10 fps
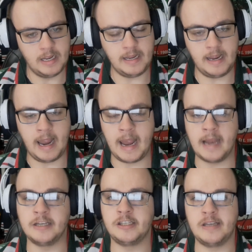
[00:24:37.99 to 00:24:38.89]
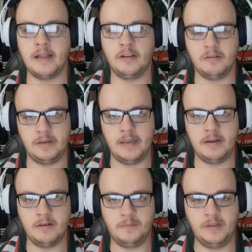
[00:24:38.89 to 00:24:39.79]
He had a stellar
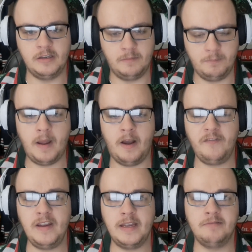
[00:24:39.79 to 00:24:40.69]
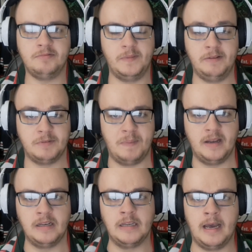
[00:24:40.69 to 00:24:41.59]
year. I think he was
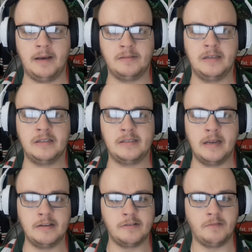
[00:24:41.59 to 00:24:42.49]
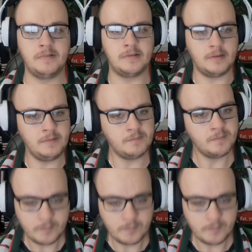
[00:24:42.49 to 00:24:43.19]
better in the halves than in the centres, obviously.